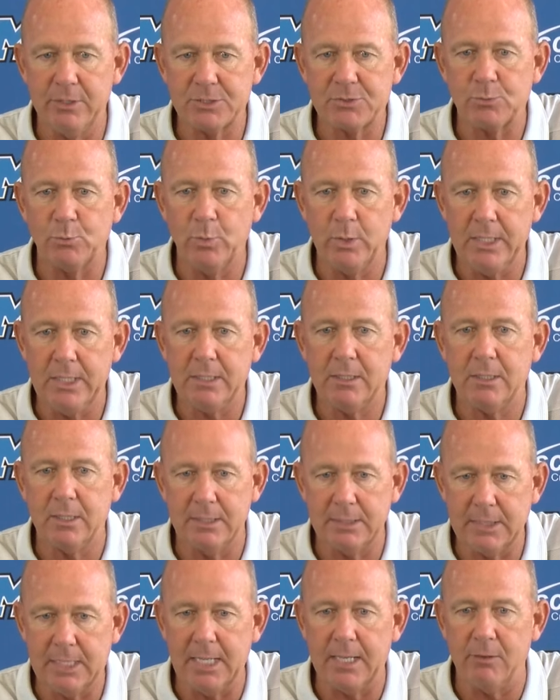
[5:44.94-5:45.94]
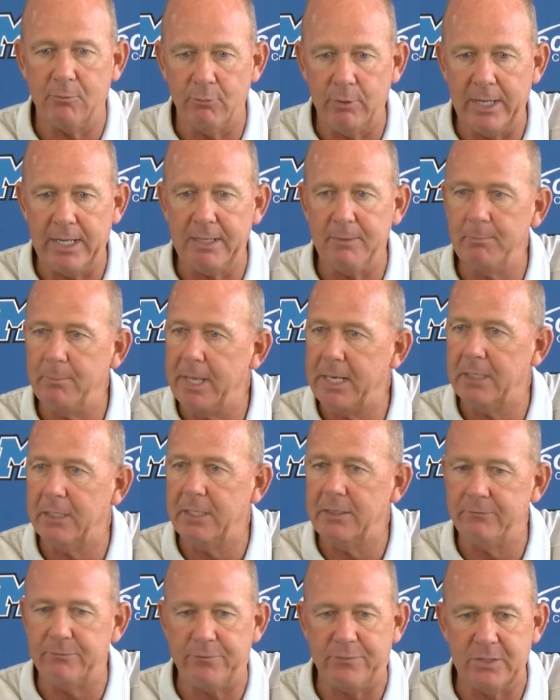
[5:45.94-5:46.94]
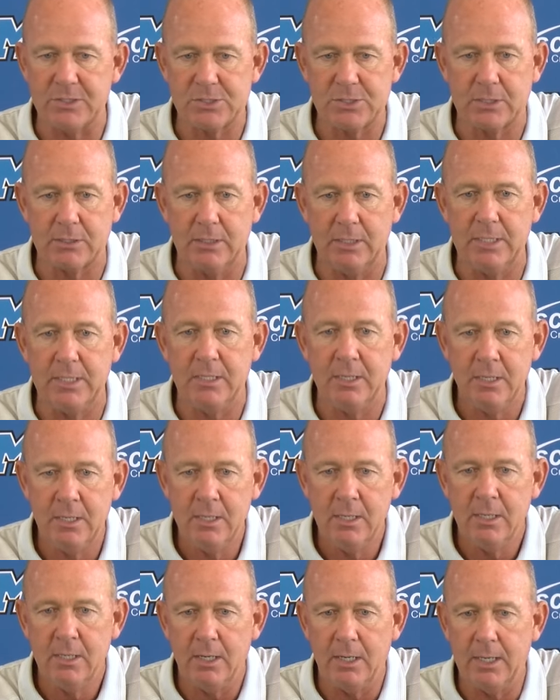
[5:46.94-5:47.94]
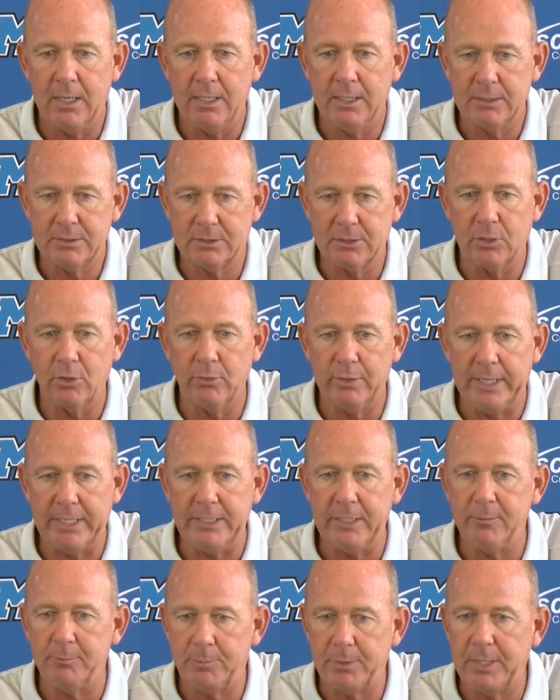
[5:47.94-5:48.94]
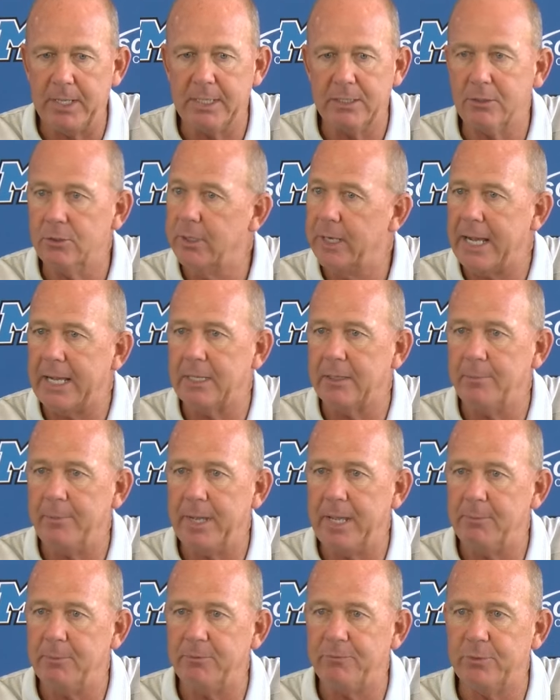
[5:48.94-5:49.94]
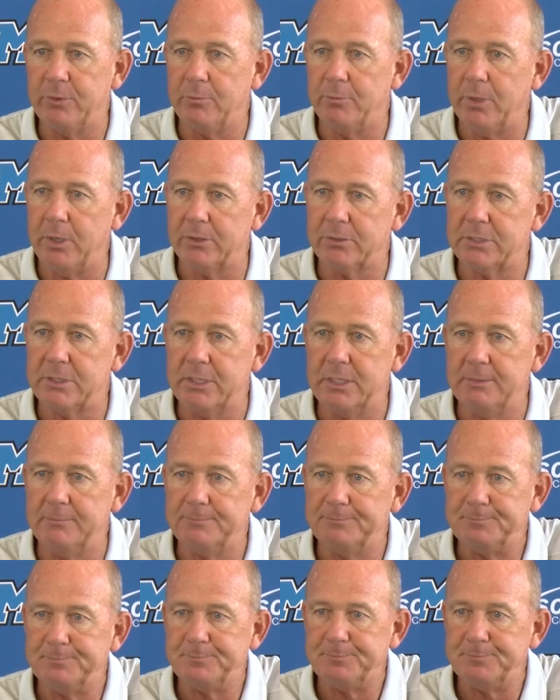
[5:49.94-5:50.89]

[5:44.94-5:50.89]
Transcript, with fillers: this week and get ready mentally and physically uh, to go down there and play a good Alabama football team.